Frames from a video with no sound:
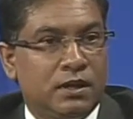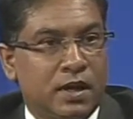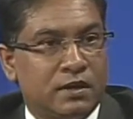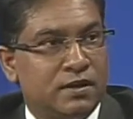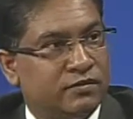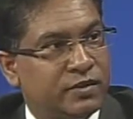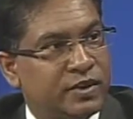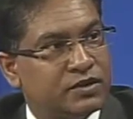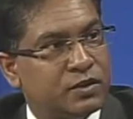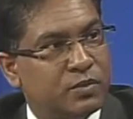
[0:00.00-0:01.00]
government should
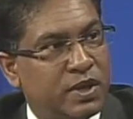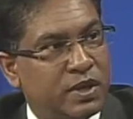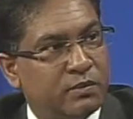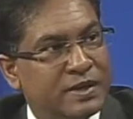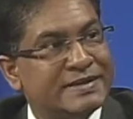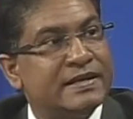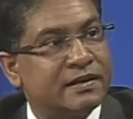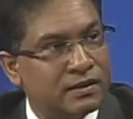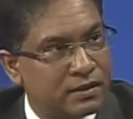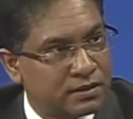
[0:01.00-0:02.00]
pay particular
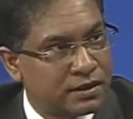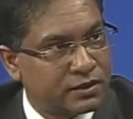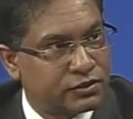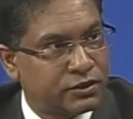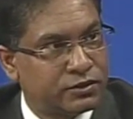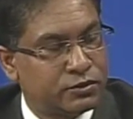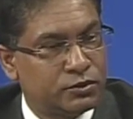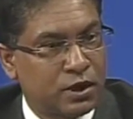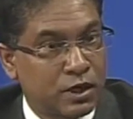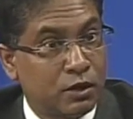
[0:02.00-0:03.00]
attention to and a lot of